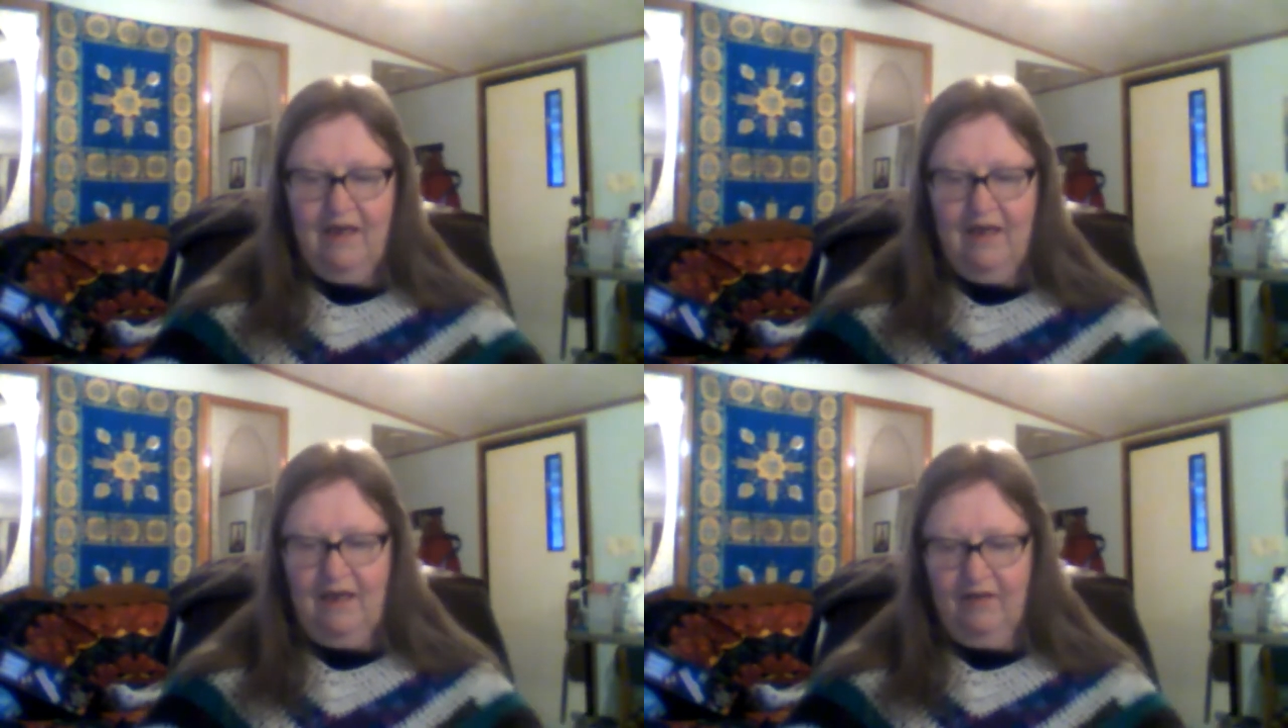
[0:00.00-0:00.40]

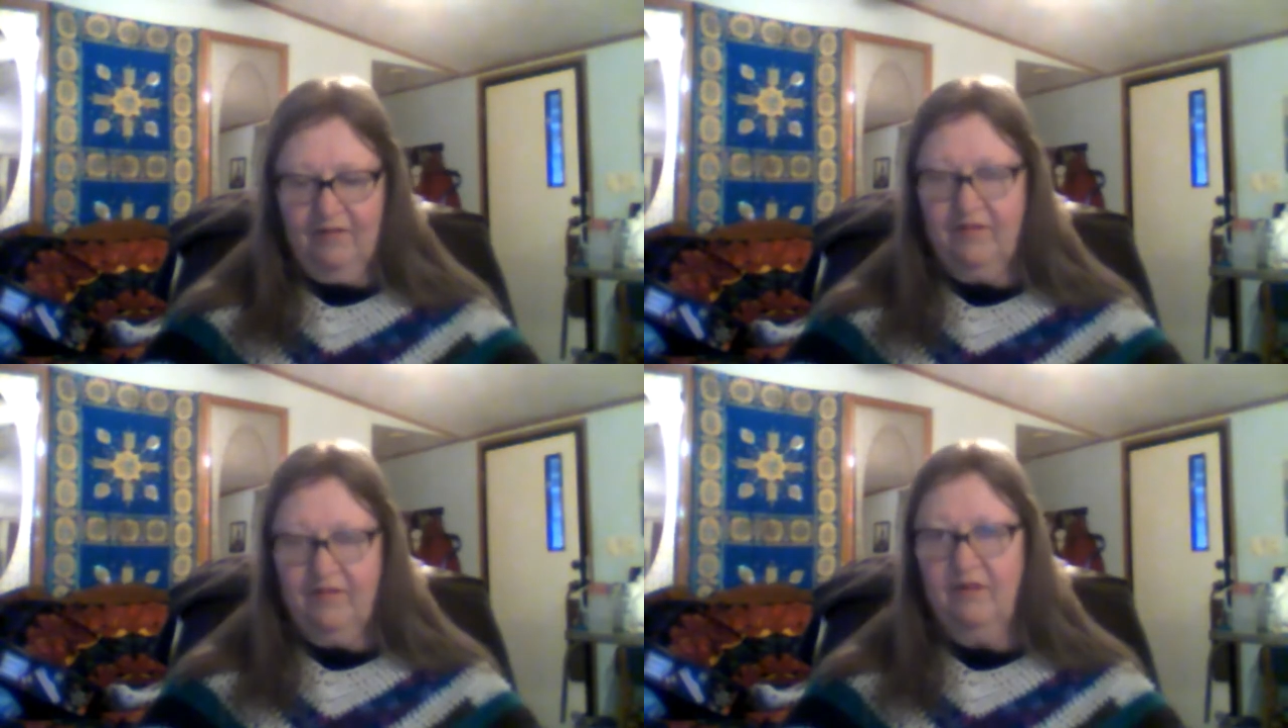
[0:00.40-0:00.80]

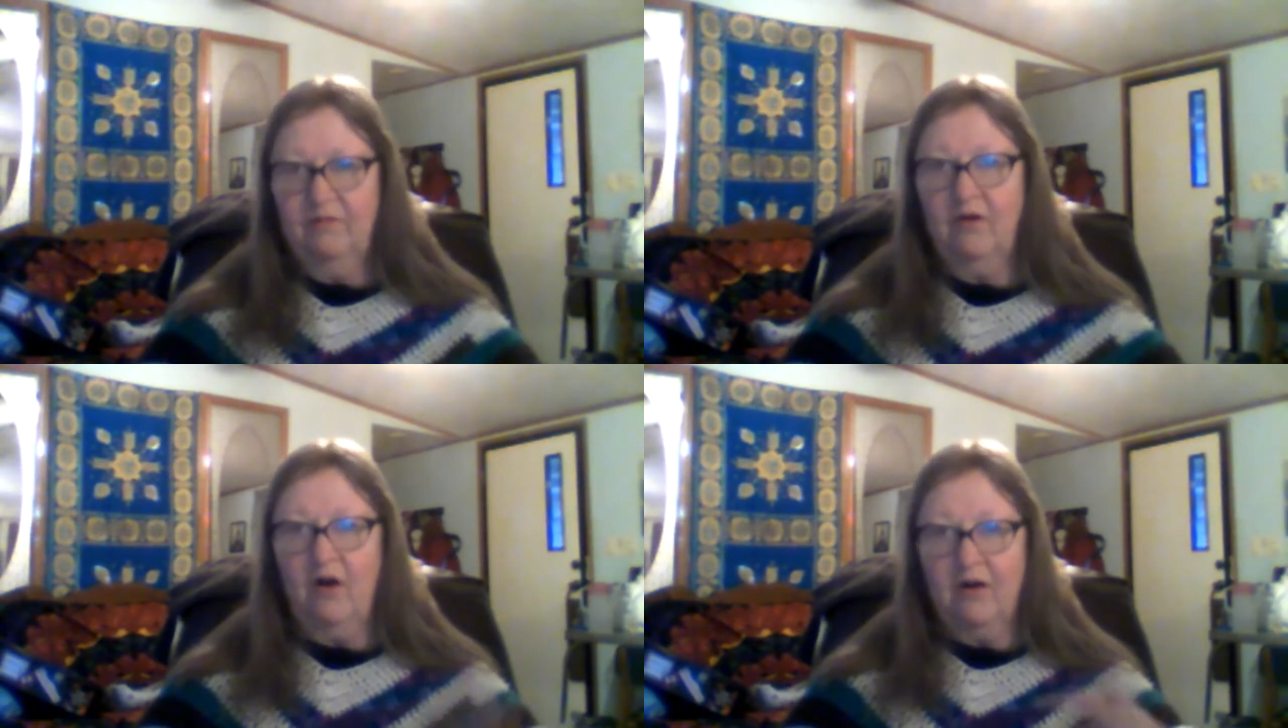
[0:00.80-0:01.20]
is
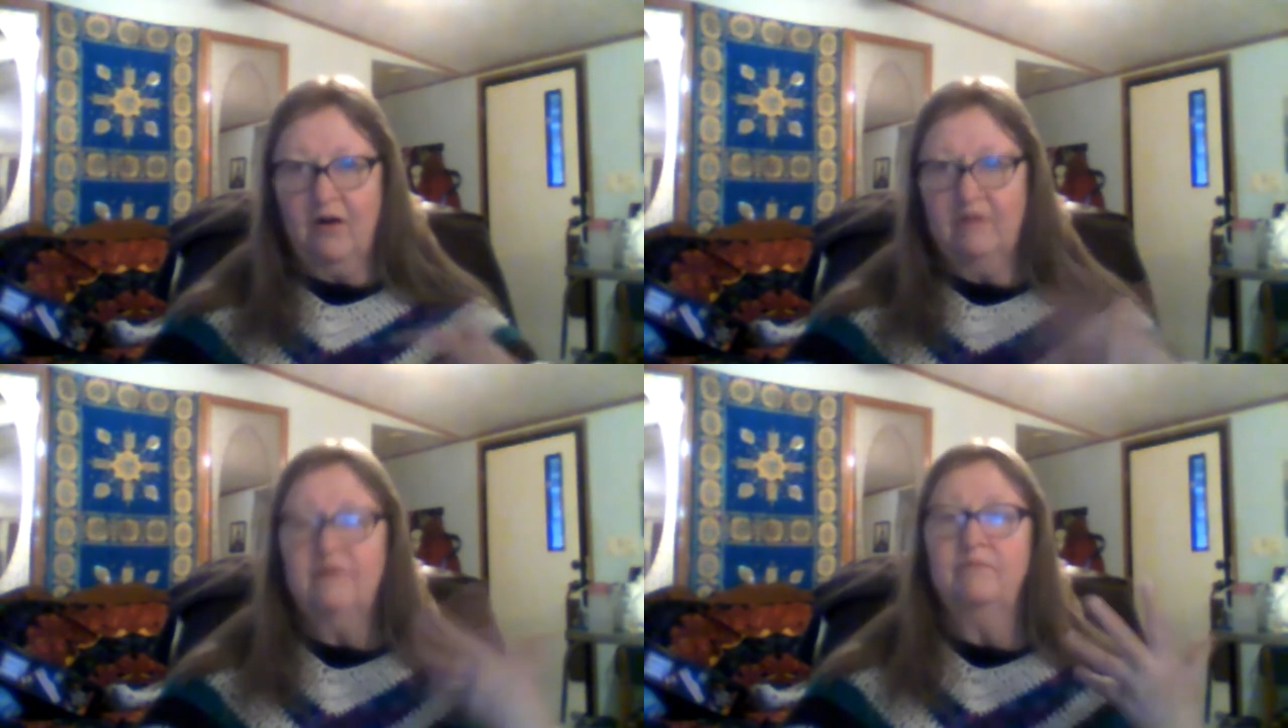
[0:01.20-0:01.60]

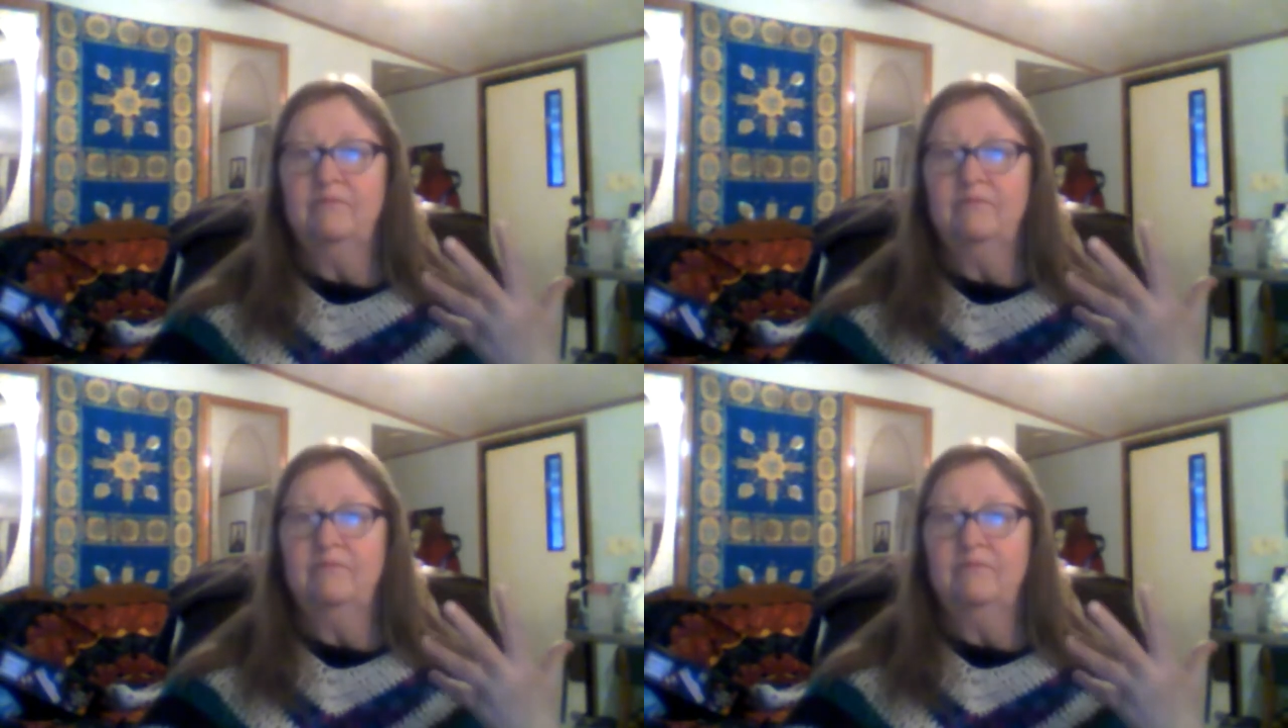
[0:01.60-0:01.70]
our